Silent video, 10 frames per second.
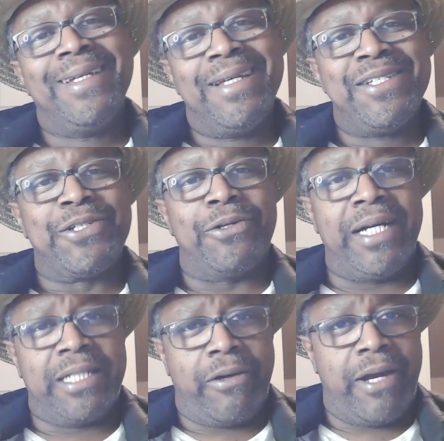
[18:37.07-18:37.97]
So I
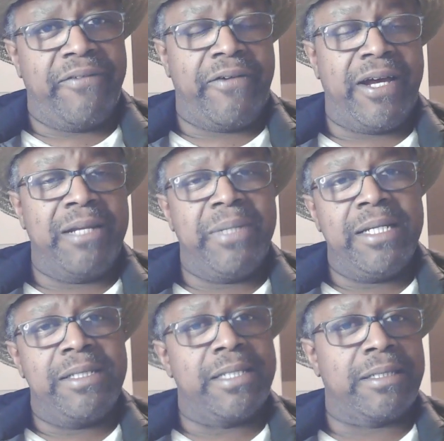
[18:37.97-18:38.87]
try to find
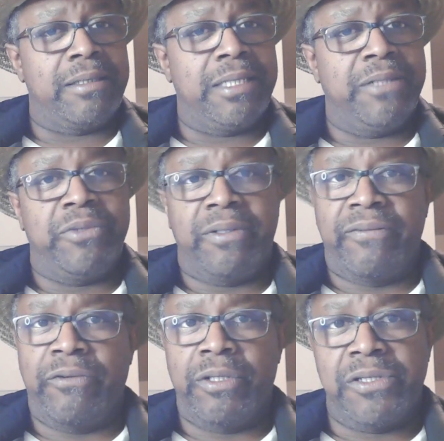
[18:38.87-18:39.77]
bees that can live with the
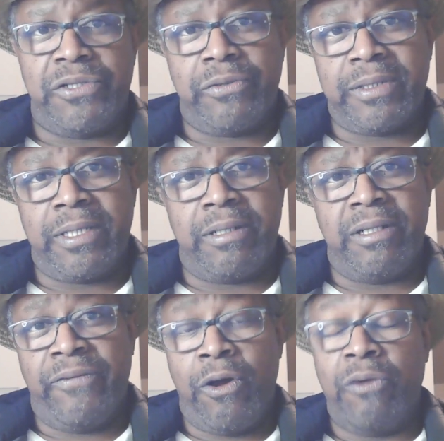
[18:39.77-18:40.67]
varroa destructor or
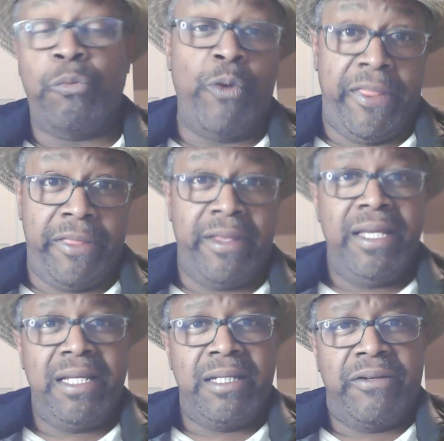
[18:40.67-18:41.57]
evolve with
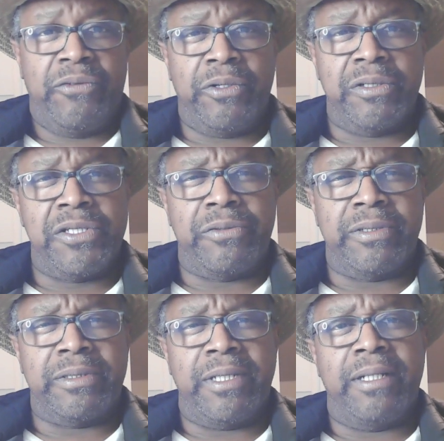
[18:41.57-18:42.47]
the varroa
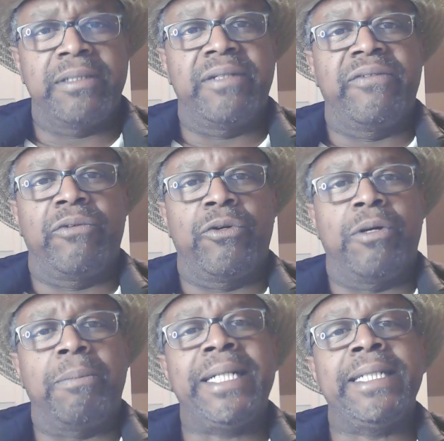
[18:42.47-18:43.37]
destructor, the
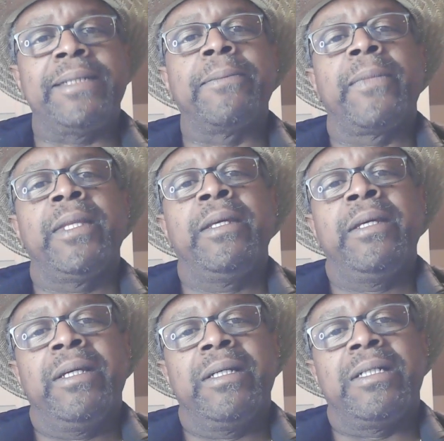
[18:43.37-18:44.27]
varroa mite.
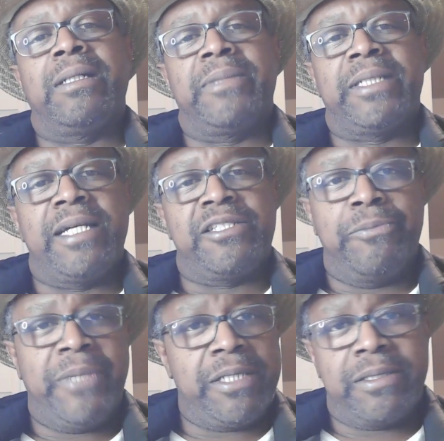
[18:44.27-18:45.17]
And as you
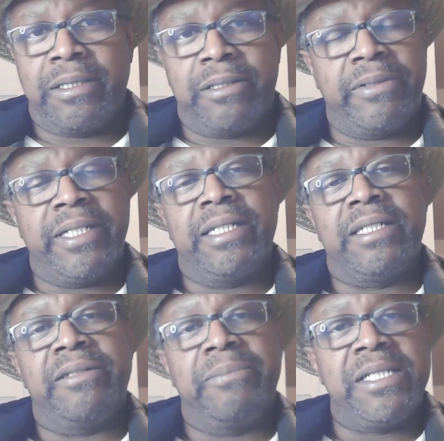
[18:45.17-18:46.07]
mentioned already, I
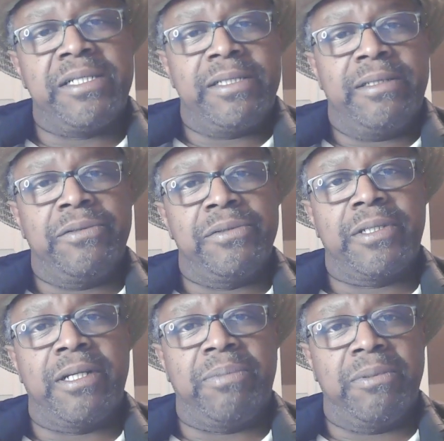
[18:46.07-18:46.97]
already mentioned those
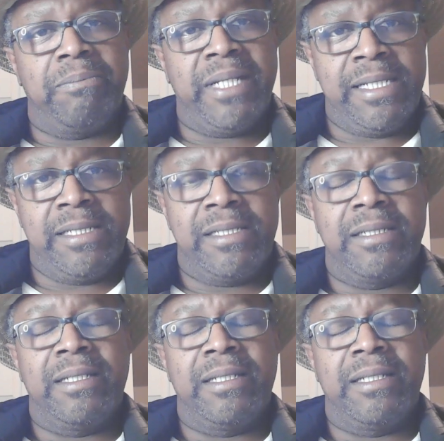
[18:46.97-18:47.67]
couple of bees.